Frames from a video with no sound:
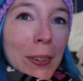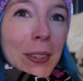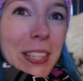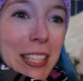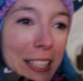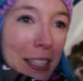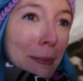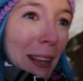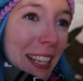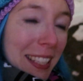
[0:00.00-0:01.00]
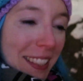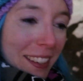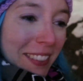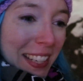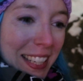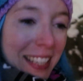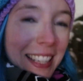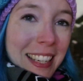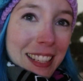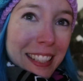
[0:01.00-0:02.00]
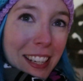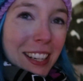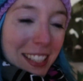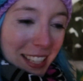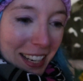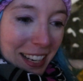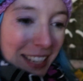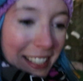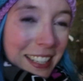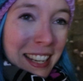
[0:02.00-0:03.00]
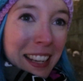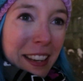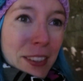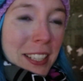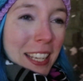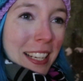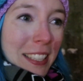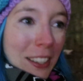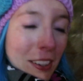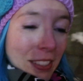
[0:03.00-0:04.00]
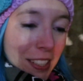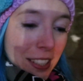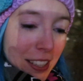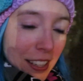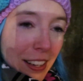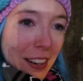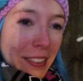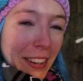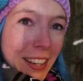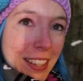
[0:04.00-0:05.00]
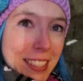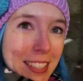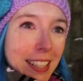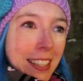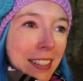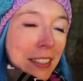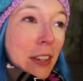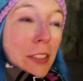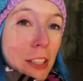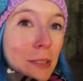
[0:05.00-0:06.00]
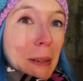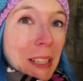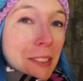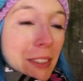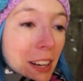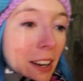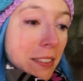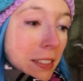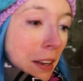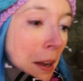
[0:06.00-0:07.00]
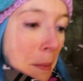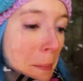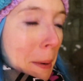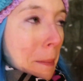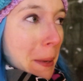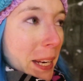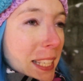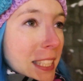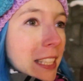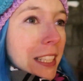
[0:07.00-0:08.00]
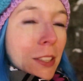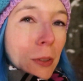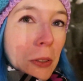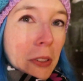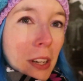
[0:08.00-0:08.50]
All these displays are really enchanting, and it feels like it's got a lot of heart, not just because of the hearts, but because it's all